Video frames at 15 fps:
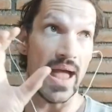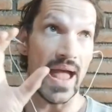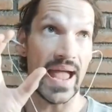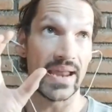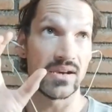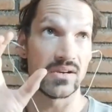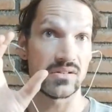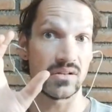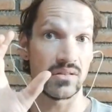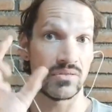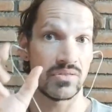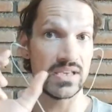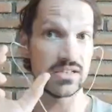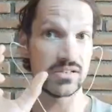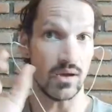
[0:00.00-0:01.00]
And
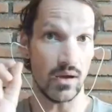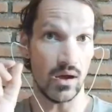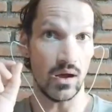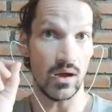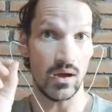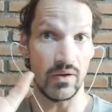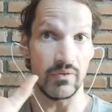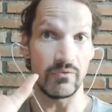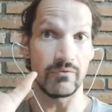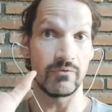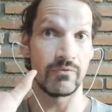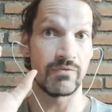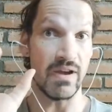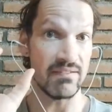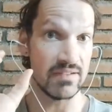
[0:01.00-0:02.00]
these are
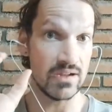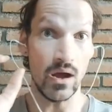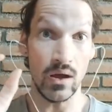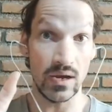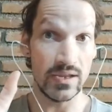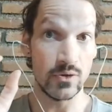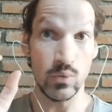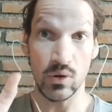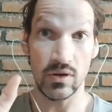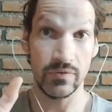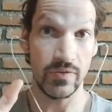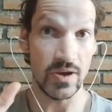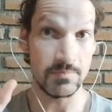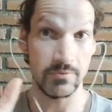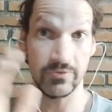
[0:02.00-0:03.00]
very highly
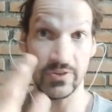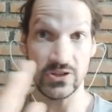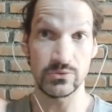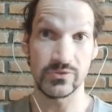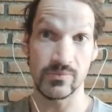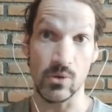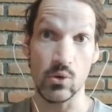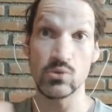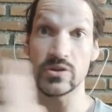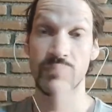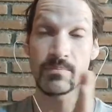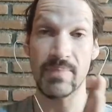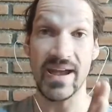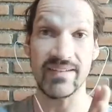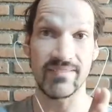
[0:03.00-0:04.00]
qualified professionals from all
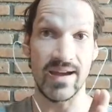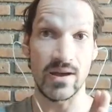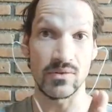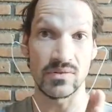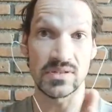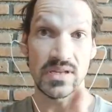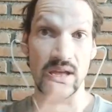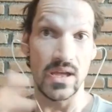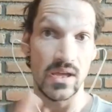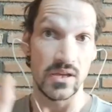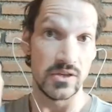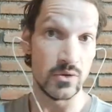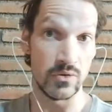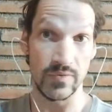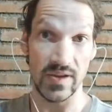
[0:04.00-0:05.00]
different backgrounds:
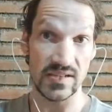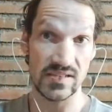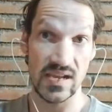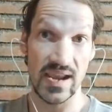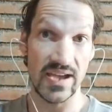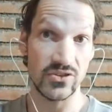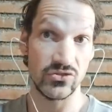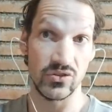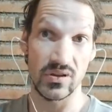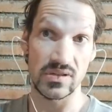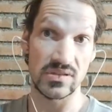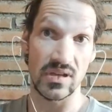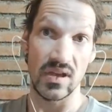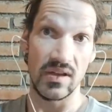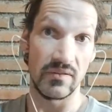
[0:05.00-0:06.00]
university
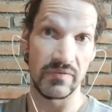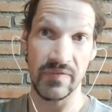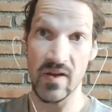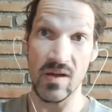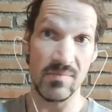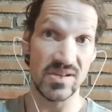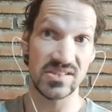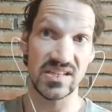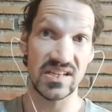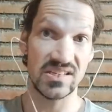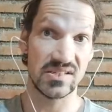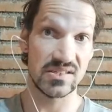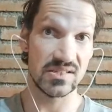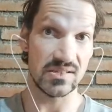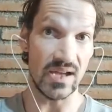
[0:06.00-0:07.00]
lecturers,
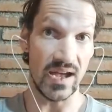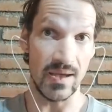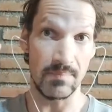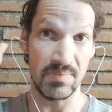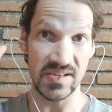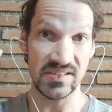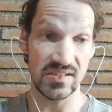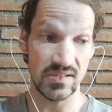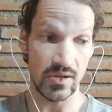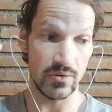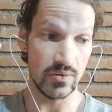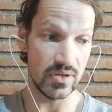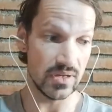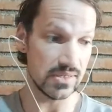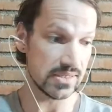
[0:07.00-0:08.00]
pharmacists, business
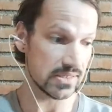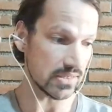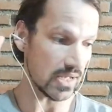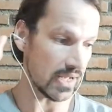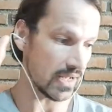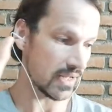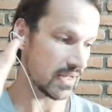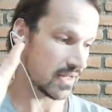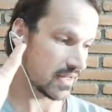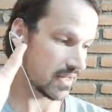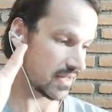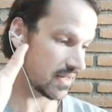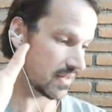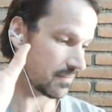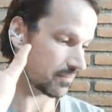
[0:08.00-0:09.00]
owners,
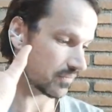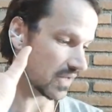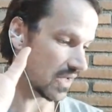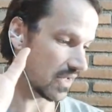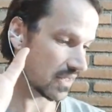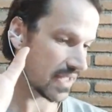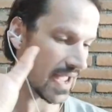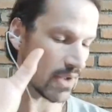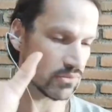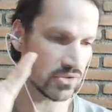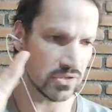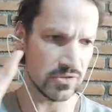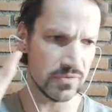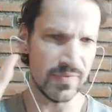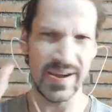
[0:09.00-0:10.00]

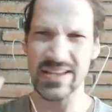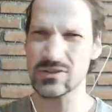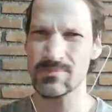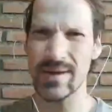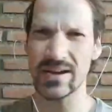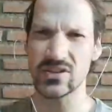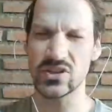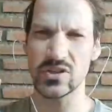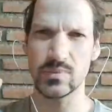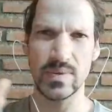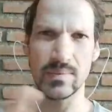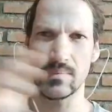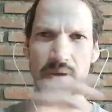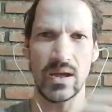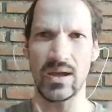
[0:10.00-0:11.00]
accountants, financial managers,
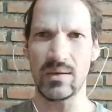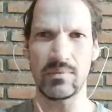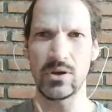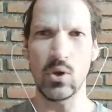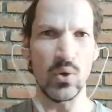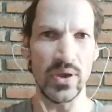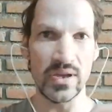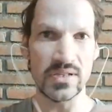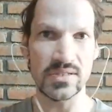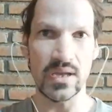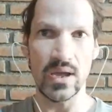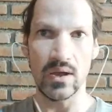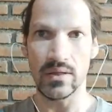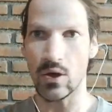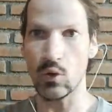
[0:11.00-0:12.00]
lawyers,
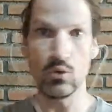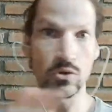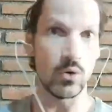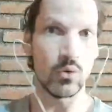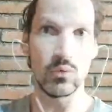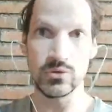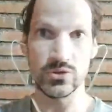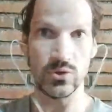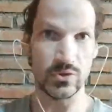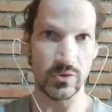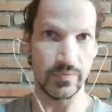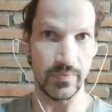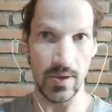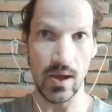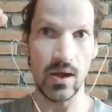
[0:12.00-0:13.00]
all sorts
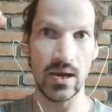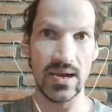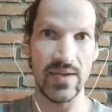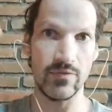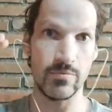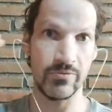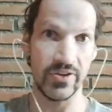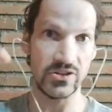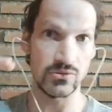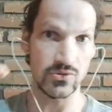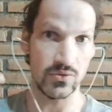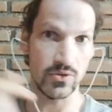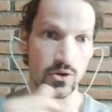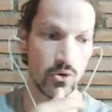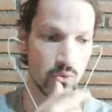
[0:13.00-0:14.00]
of high-level professionals
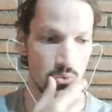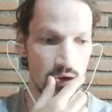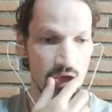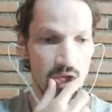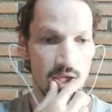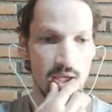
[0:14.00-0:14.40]
on the call,